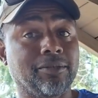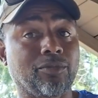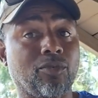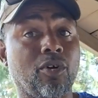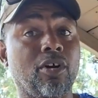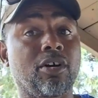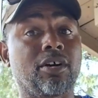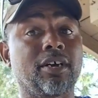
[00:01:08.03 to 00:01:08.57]

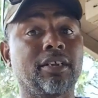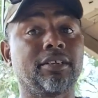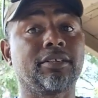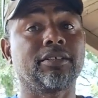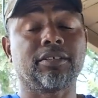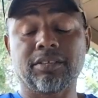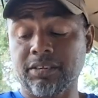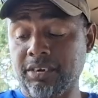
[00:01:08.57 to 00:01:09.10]
rod.
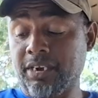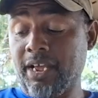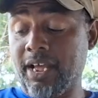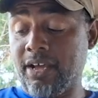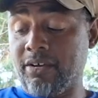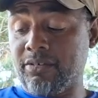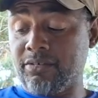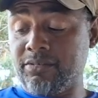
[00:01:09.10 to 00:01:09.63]

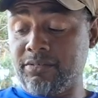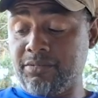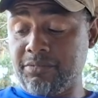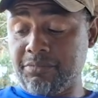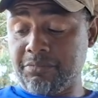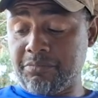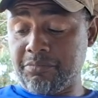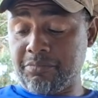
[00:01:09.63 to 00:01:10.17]
Now
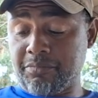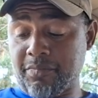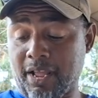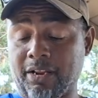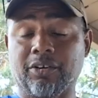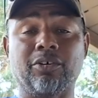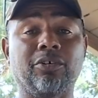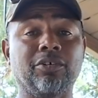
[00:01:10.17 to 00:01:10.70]

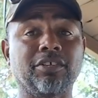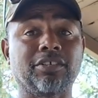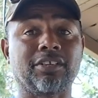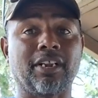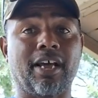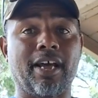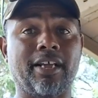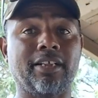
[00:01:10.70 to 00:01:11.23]
I know it's
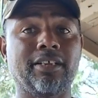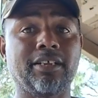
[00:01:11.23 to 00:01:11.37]
not